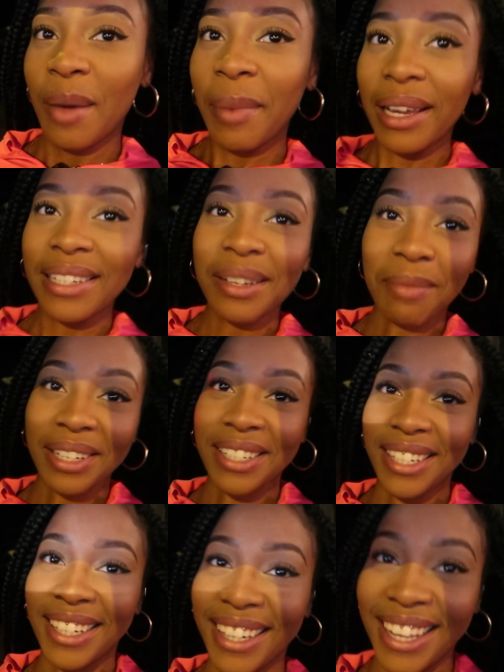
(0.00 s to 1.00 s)
But I did
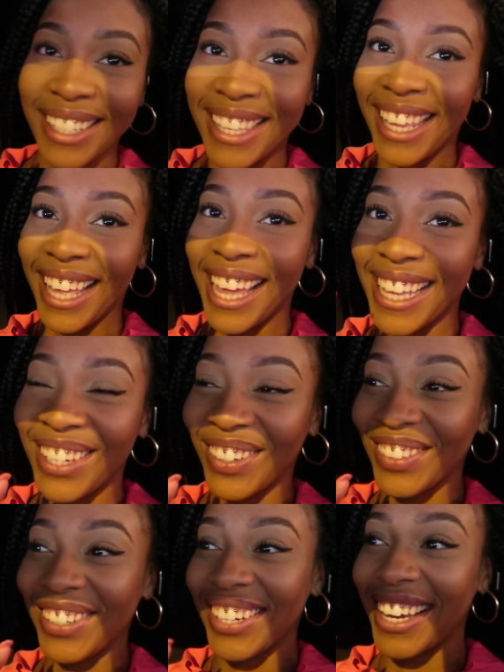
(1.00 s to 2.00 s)
mention it, as I
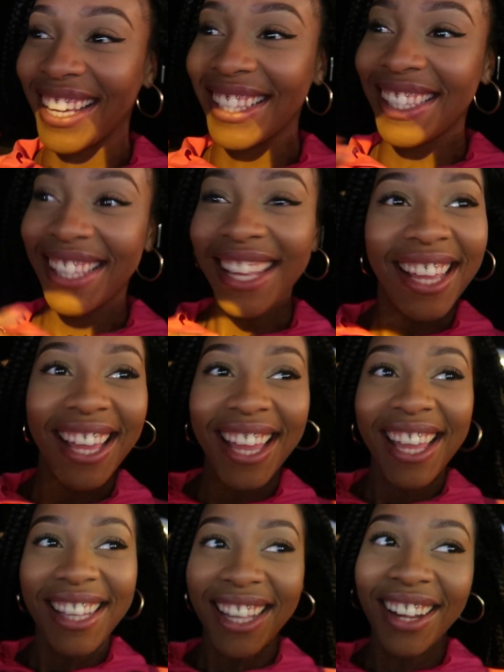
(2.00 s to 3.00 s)
told you guys,
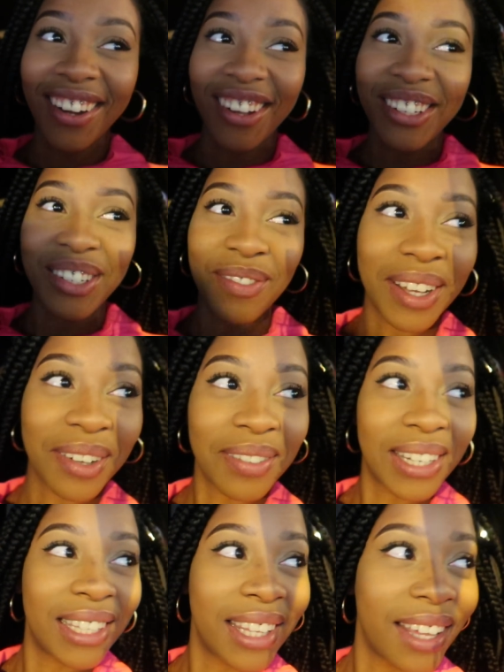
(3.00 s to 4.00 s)
I can't do makeup
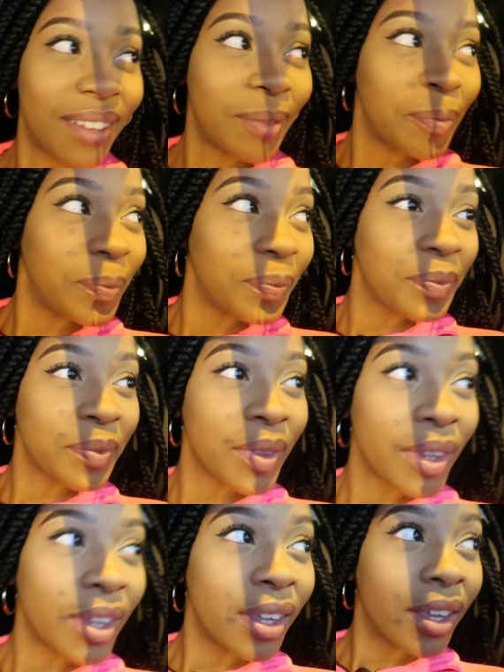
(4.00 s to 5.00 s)
like that.
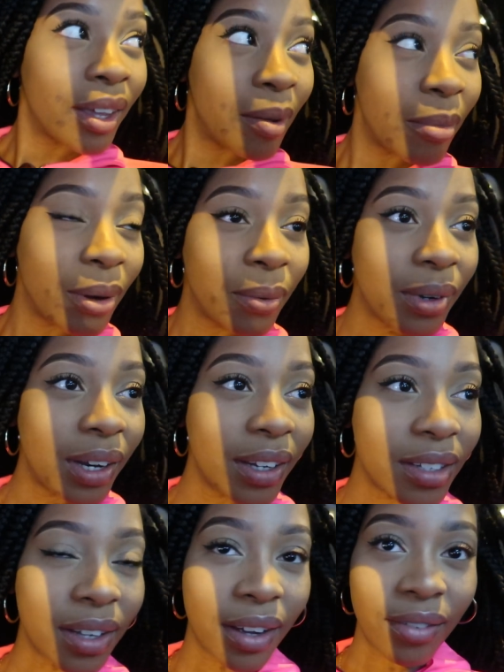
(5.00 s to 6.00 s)
But we'll
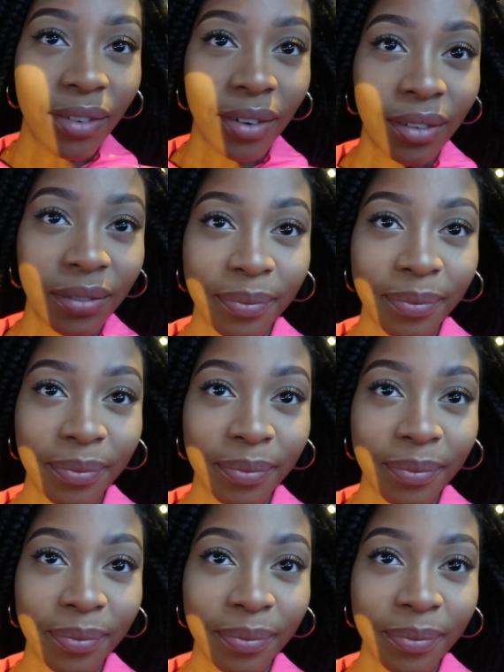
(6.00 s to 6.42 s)
learn together.